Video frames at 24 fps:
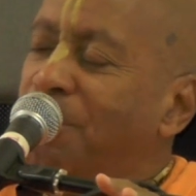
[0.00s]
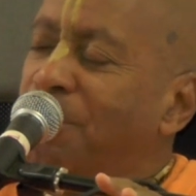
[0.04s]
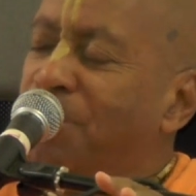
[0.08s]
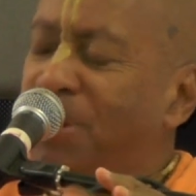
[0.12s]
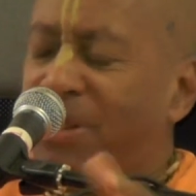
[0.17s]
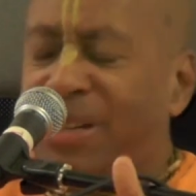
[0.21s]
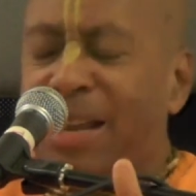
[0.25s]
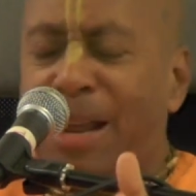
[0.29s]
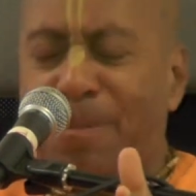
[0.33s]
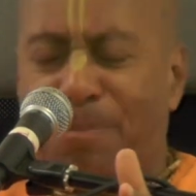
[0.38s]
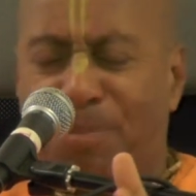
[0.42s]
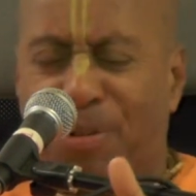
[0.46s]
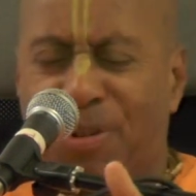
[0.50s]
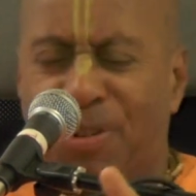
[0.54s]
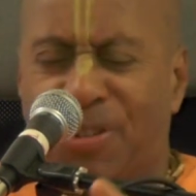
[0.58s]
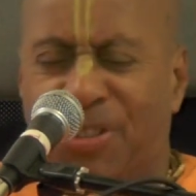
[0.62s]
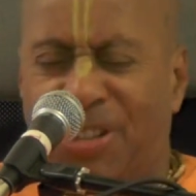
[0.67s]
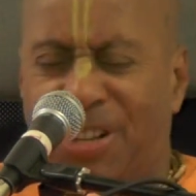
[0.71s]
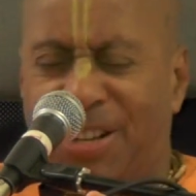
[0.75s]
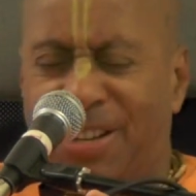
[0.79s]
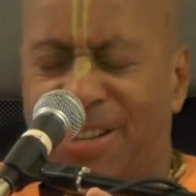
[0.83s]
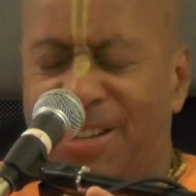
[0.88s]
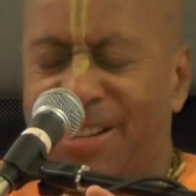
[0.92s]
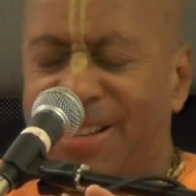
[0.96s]
put that
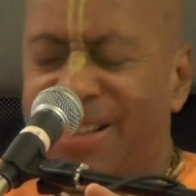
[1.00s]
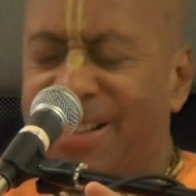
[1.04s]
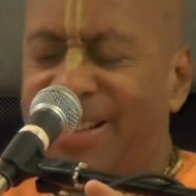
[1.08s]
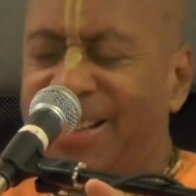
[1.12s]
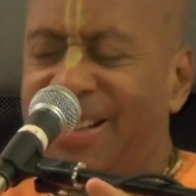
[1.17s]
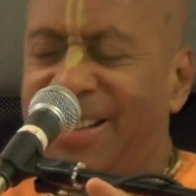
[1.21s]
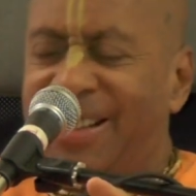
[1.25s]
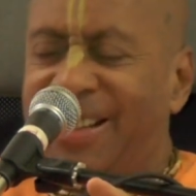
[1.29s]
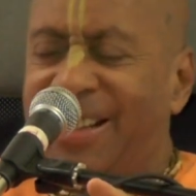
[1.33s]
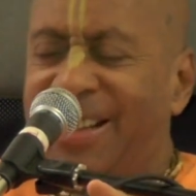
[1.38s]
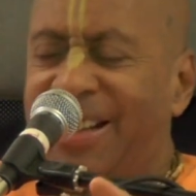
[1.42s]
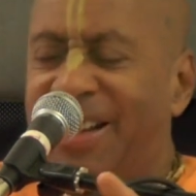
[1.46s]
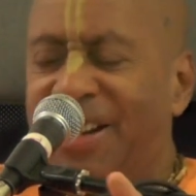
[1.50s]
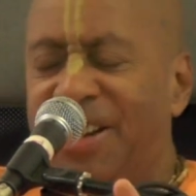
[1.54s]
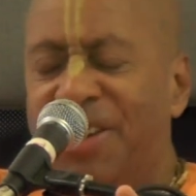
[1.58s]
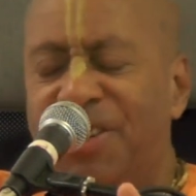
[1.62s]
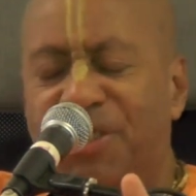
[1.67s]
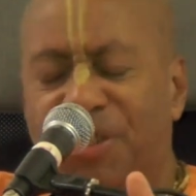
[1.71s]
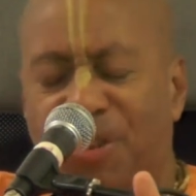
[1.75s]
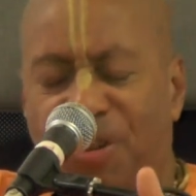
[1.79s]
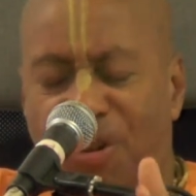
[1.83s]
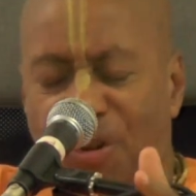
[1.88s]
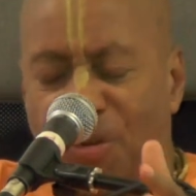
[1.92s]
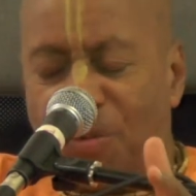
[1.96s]
person in
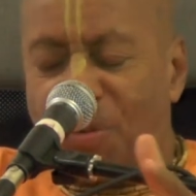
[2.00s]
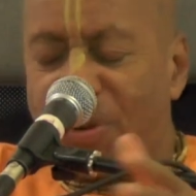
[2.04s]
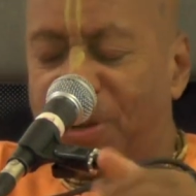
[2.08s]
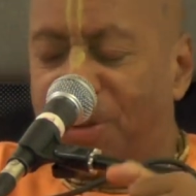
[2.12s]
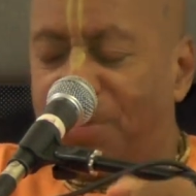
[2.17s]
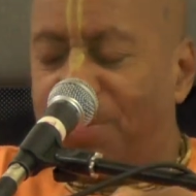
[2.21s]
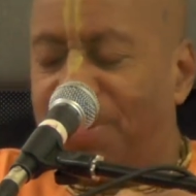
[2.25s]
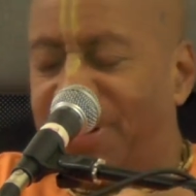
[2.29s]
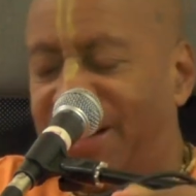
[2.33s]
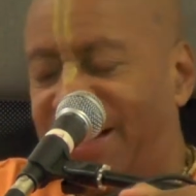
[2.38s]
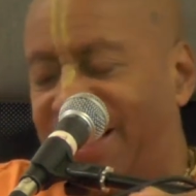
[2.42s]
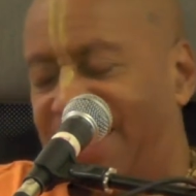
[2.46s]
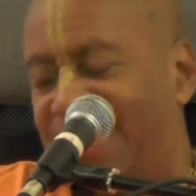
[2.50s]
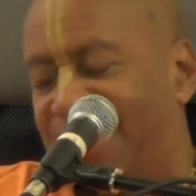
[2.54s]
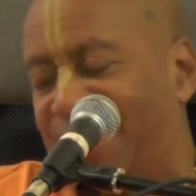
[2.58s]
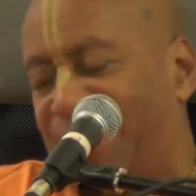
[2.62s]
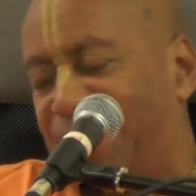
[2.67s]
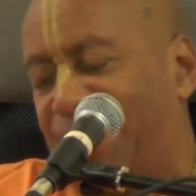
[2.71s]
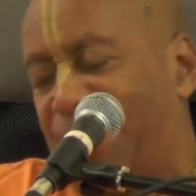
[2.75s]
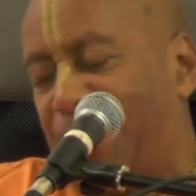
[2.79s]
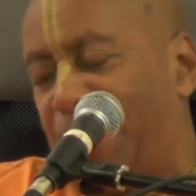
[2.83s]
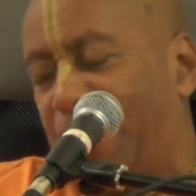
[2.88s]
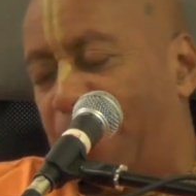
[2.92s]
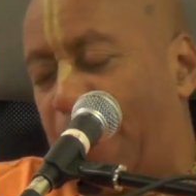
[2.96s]
his or her real place.
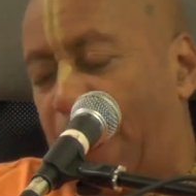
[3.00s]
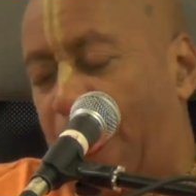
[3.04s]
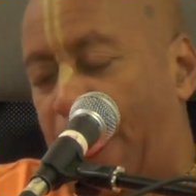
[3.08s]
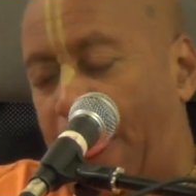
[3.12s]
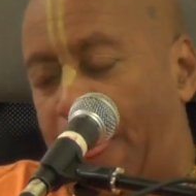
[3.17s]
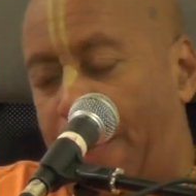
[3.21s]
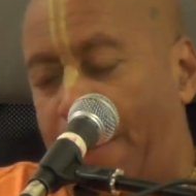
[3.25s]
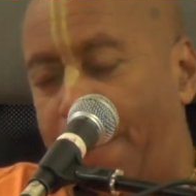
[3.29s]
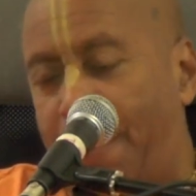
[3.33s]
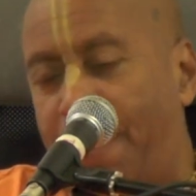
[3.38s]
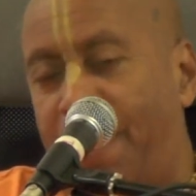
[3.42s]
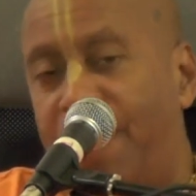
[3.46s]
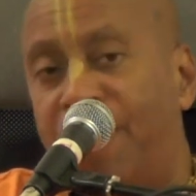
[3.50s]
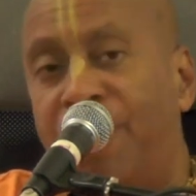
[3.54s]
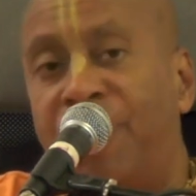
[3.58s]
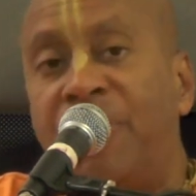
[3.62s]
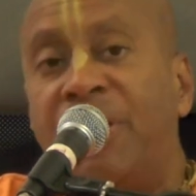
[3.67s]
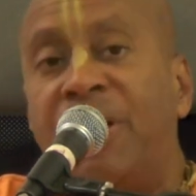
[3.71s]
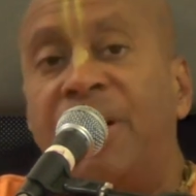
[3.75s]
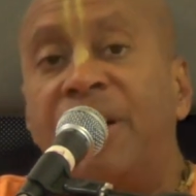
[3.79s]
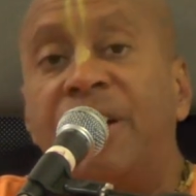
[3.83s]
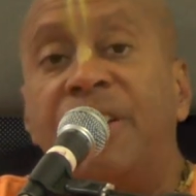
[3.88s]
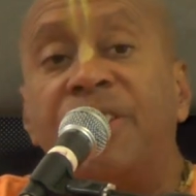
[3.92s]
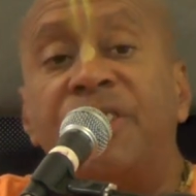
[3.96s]

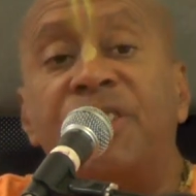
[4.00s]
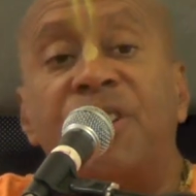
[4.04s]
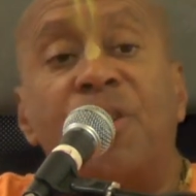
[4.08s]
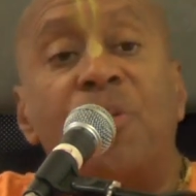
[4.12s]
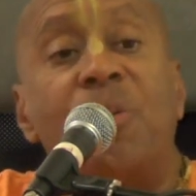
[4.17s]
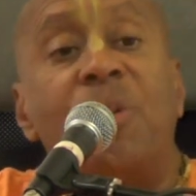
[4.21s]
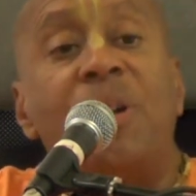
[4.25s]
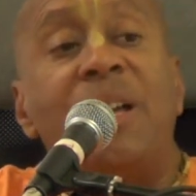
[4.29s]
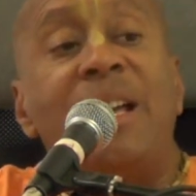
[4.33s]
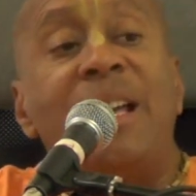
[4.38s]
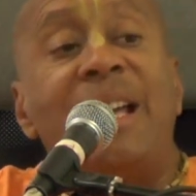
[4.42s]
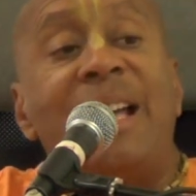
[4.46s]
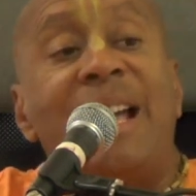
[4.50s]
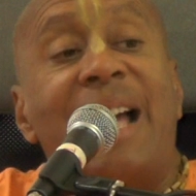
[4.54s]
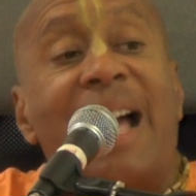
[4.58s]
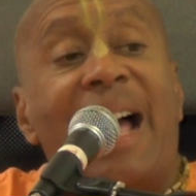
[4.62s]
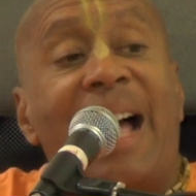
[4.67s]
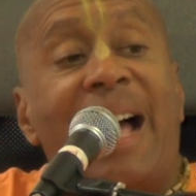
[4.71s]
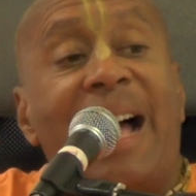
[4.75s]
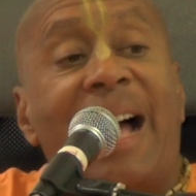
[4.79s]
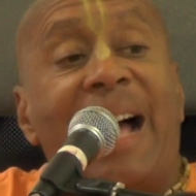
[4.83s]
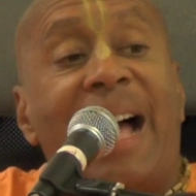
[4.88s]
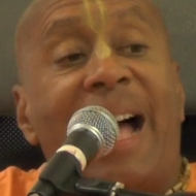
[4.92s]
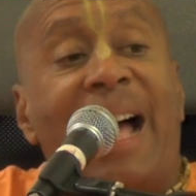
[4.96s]
So
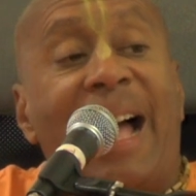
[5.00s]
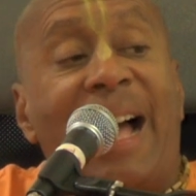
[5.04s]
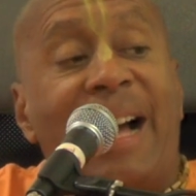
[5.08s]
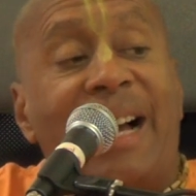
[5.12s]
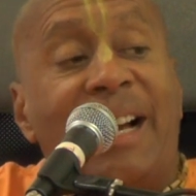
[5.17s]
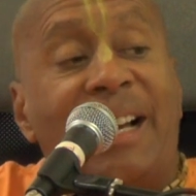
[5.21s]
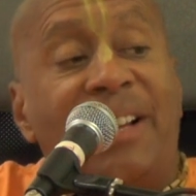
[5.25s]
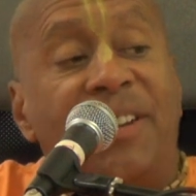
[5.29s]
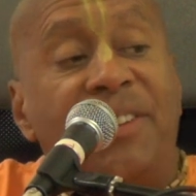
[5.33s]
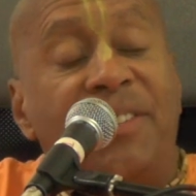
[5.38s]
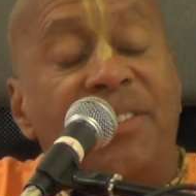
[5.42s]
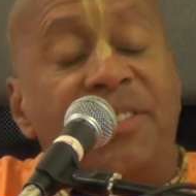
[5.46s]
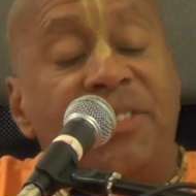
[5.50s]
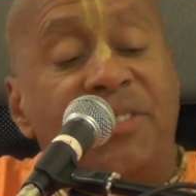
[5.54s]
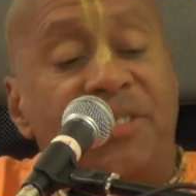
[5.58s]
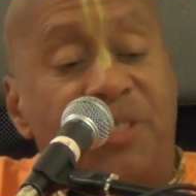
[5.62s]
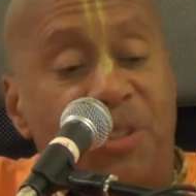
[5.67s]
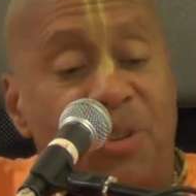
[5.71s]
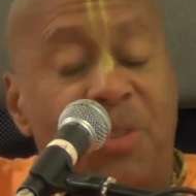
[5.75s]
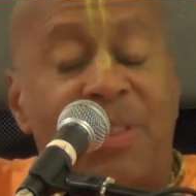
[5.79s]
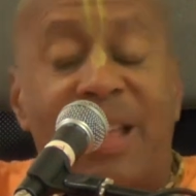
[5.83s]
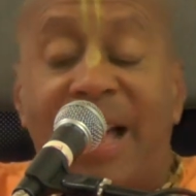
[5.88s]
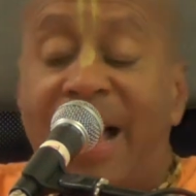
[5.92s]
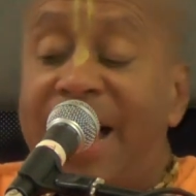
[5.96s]
we
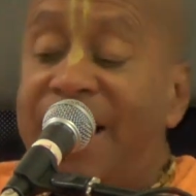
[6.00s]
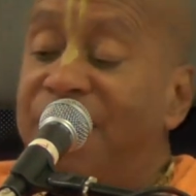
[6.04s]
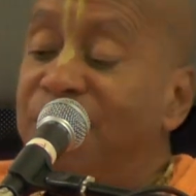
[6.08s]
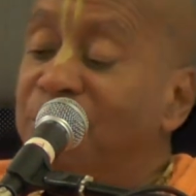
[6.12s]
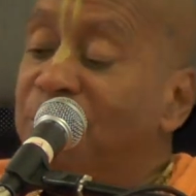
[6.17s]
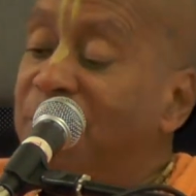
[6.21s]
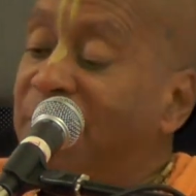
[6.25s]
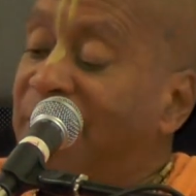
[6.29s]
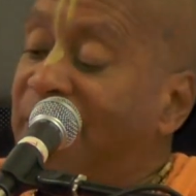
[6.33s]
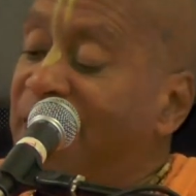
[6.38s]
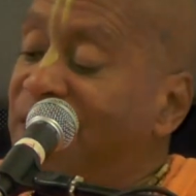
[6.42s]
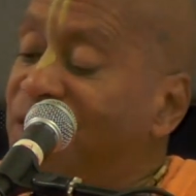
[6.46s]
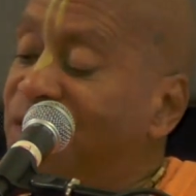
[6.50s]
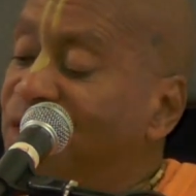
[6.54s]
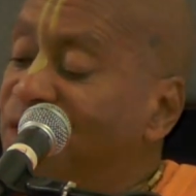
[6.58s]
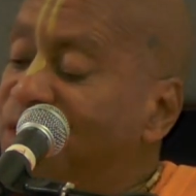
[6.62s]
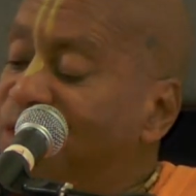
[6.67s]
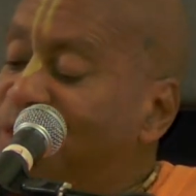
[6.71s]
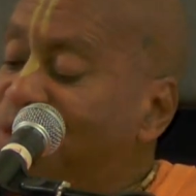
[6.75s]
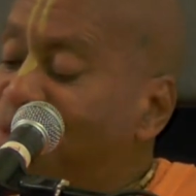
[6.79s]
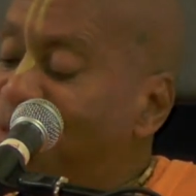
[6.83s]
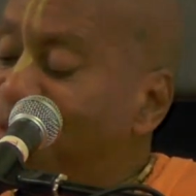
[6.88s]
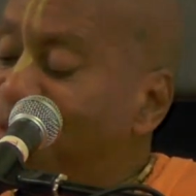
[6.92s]
do that in relation to